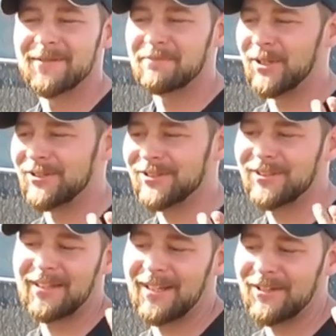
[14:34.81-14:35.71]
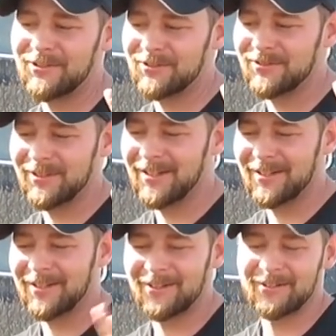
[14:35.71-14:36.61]
But just in case you got
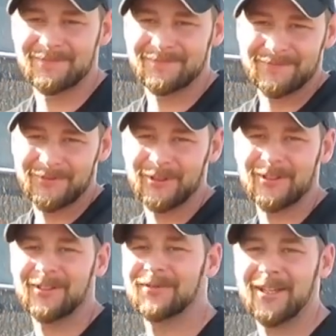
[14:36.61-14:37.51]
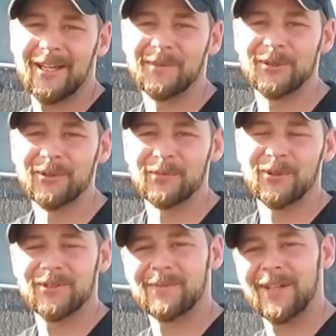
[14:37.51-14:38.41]
100 foot of cable, you can
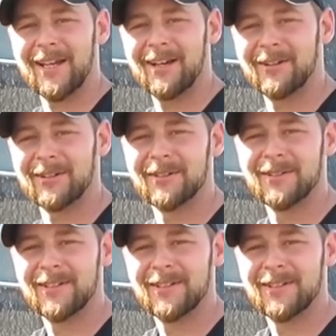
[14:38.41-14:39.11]
pull somebody out or